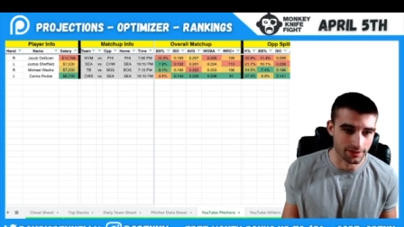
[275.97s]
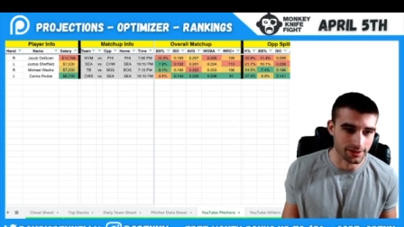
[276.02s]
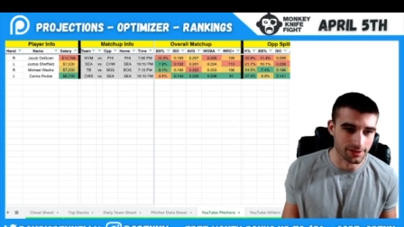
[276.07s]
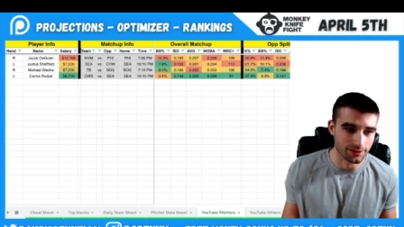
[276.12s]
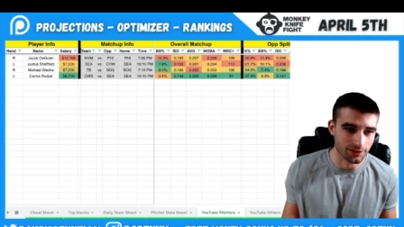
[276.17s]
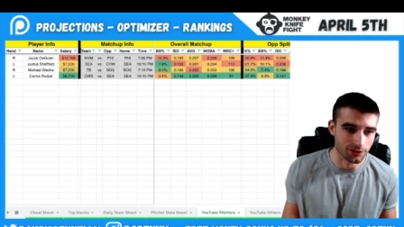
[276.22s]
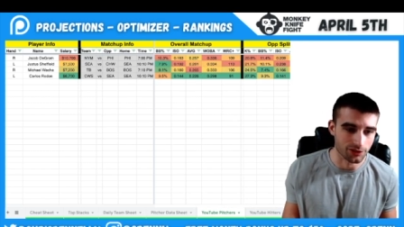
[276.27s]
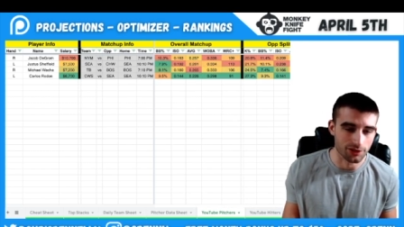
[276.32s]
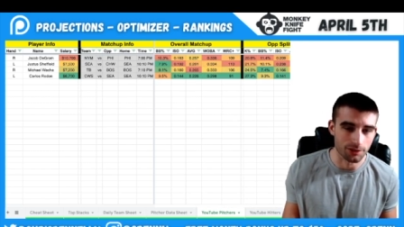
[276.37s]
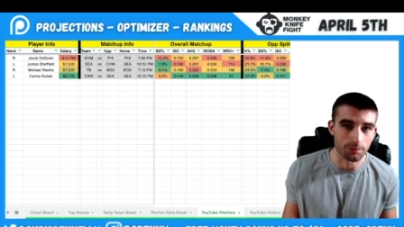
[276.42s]
These
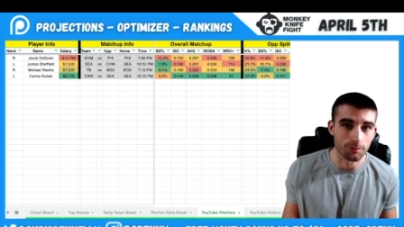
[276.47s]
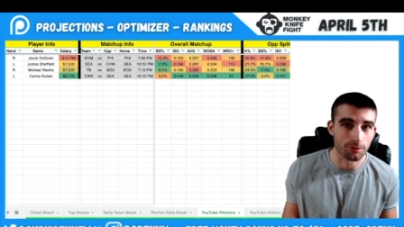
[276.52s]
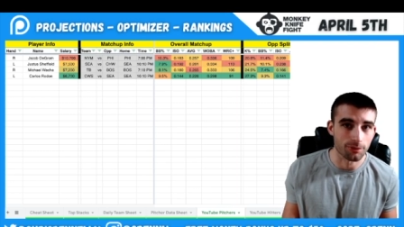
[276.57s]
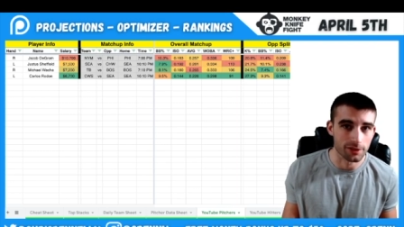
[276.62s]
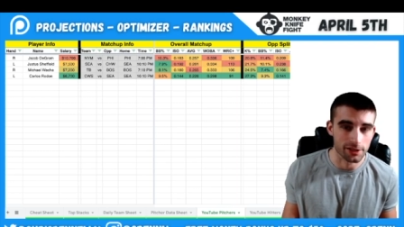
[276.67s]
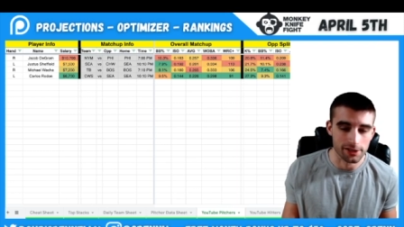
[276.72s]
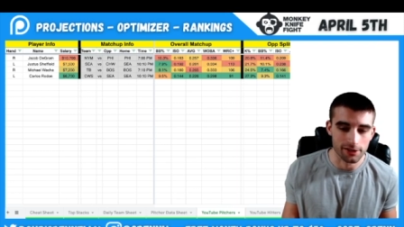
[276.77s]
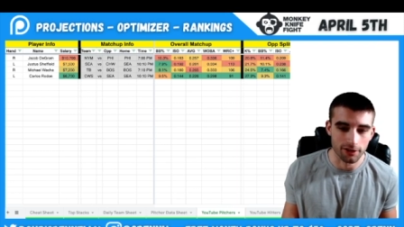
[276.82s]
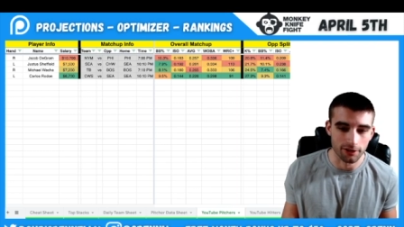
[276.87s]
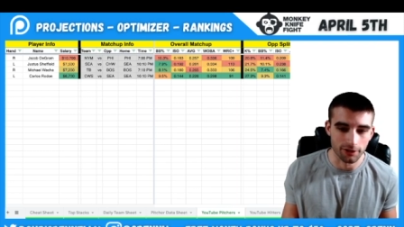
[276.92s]
are some
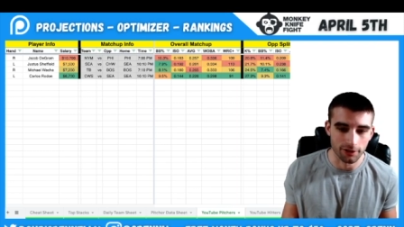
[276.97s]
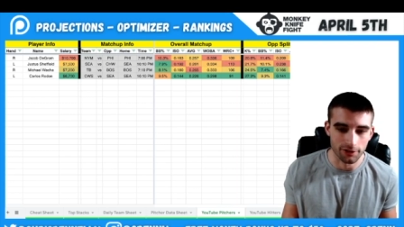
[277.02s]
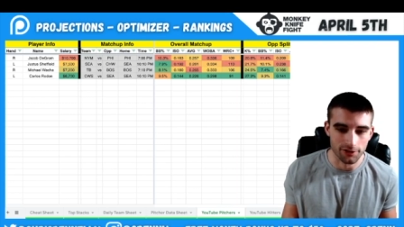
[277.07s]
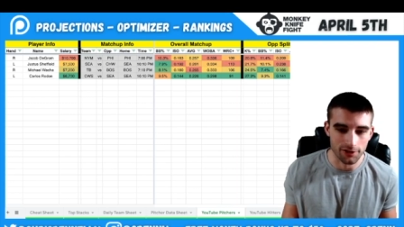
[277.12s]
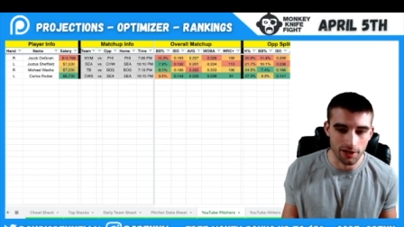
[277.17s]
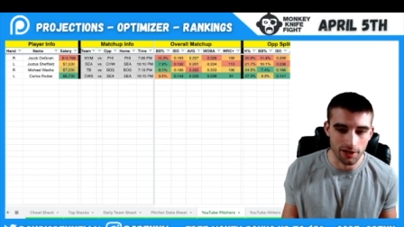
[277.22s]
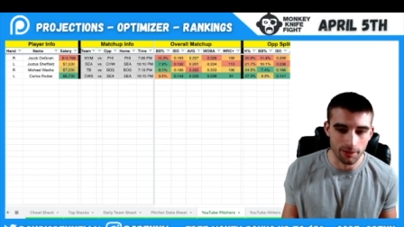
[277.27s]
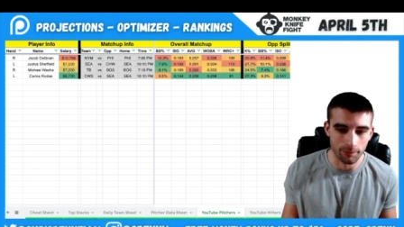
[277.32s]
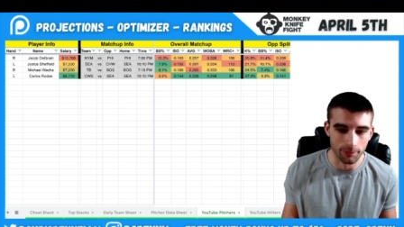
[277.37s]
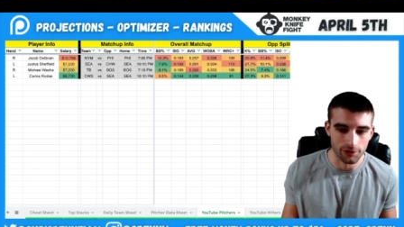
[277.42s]
pretty darn good
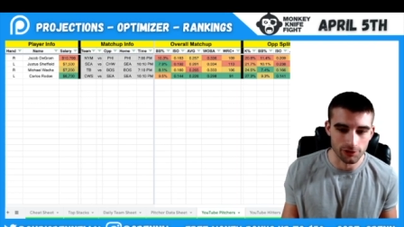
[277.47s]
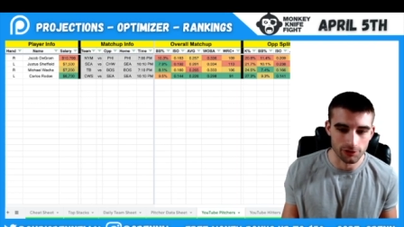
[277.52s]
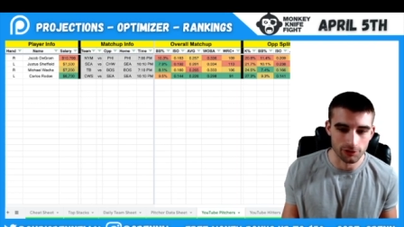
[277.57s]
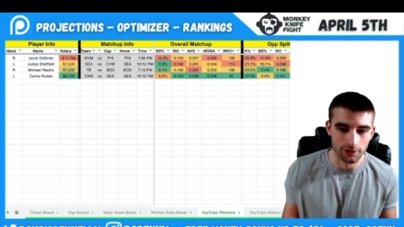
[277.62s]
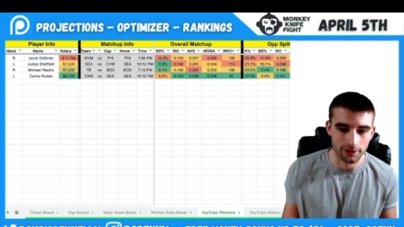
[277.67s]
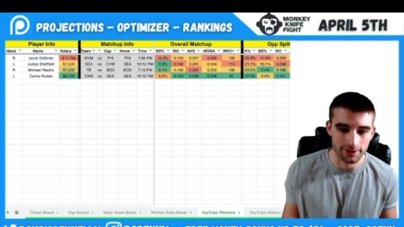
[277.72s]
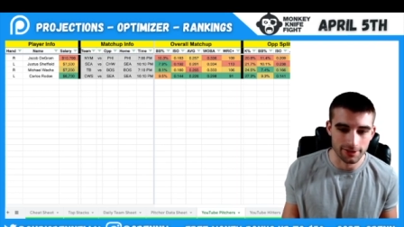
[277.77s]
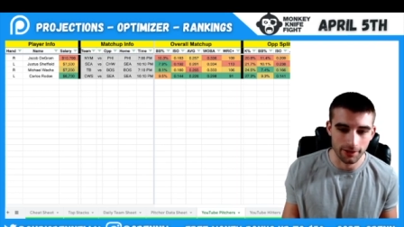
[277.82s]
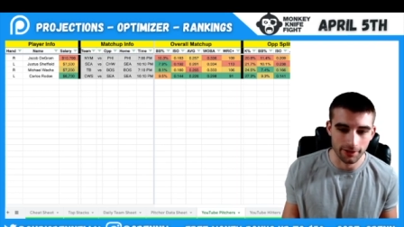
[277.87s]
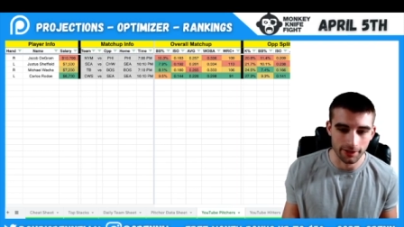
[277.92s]
numbers, so
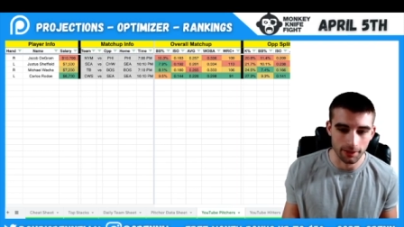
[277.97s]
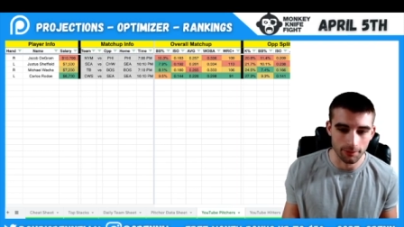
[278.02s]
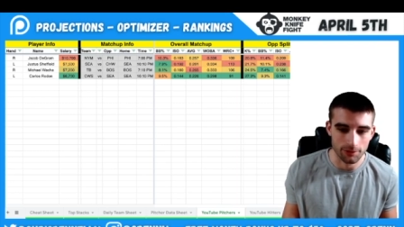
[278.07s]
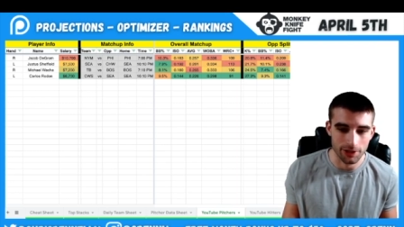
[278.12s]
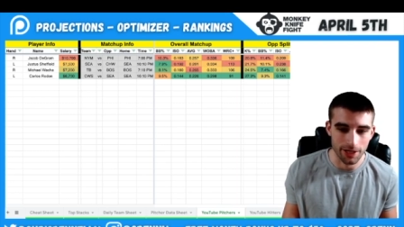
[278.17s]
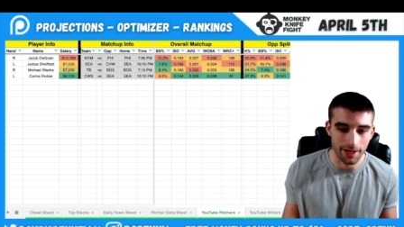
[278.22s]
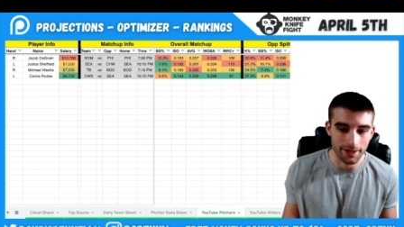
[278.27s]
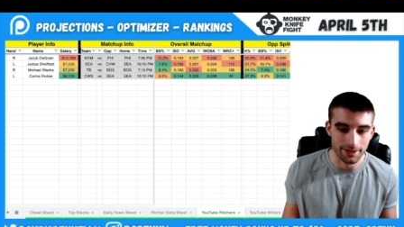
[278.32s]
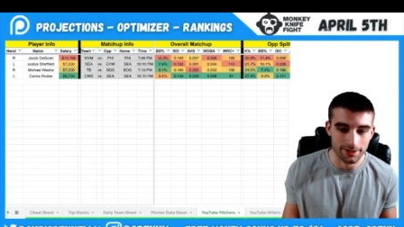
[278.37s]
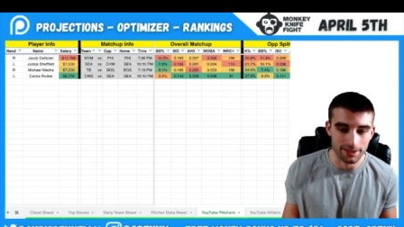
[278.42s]
it's not like I'm
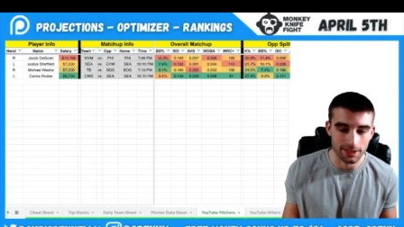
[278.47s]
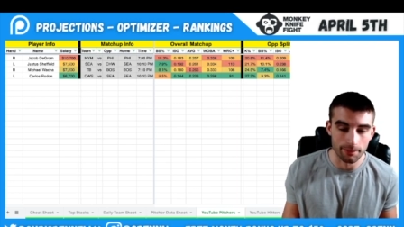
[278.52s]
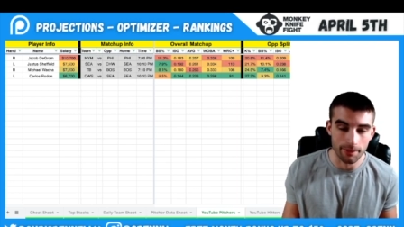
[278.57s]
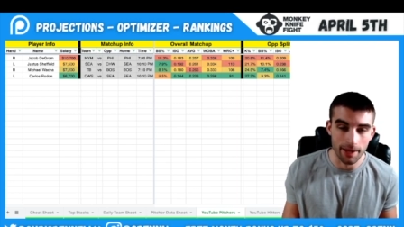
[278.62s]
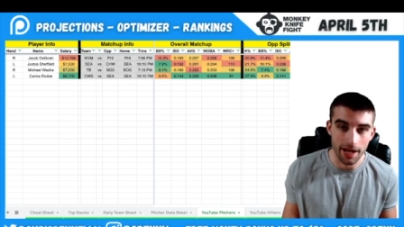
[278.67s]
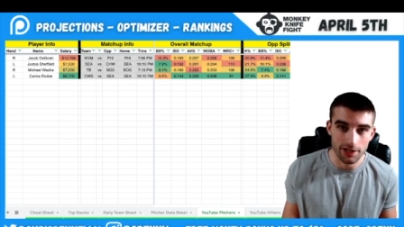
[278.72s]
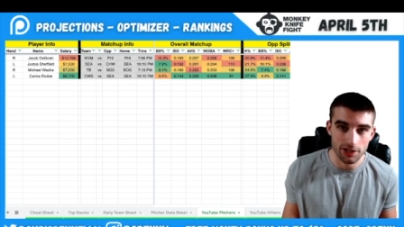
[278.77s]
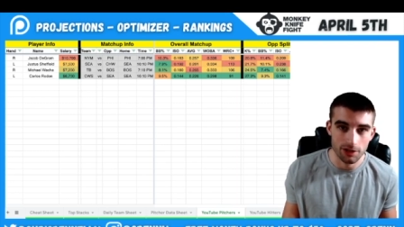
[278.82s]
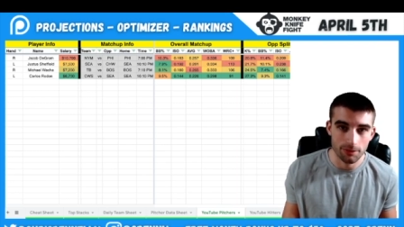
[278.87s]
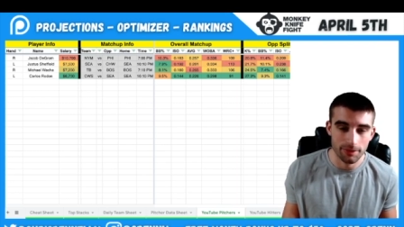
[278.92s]
chasing the
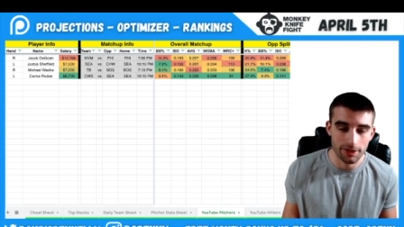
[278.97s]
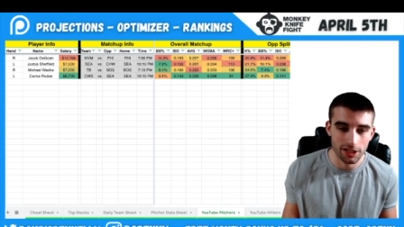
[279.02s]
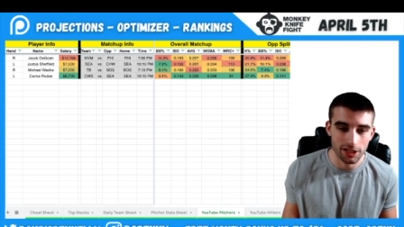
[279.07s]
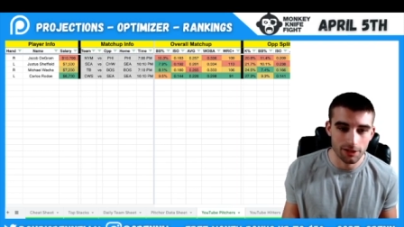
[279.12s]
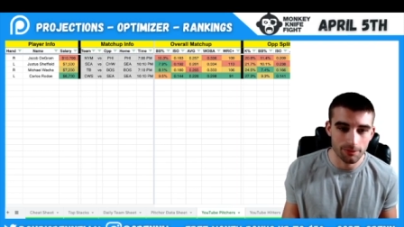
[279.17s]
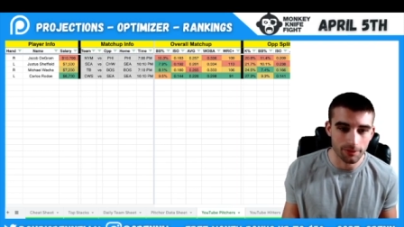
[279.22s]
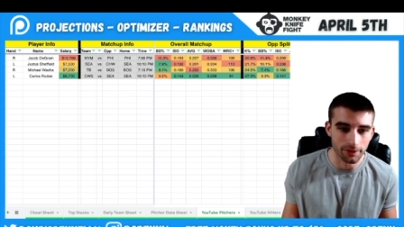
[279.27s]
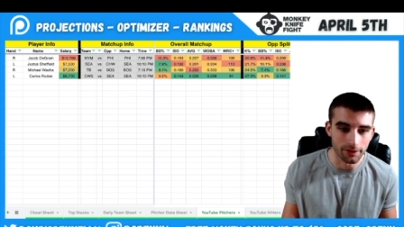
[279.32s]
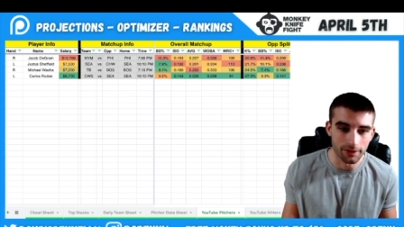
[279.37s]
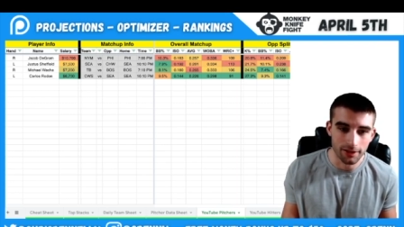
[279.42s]
matchup here,
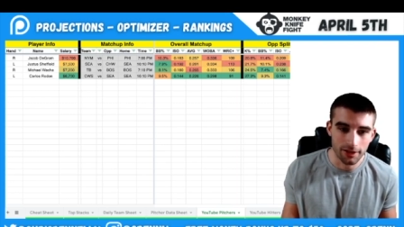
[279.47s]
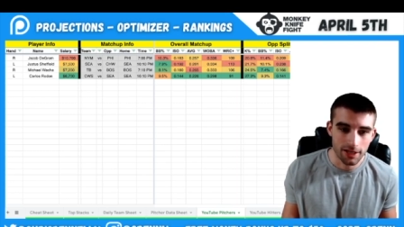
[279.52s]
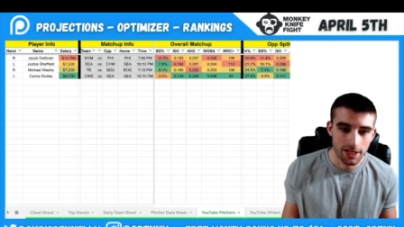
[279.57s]
but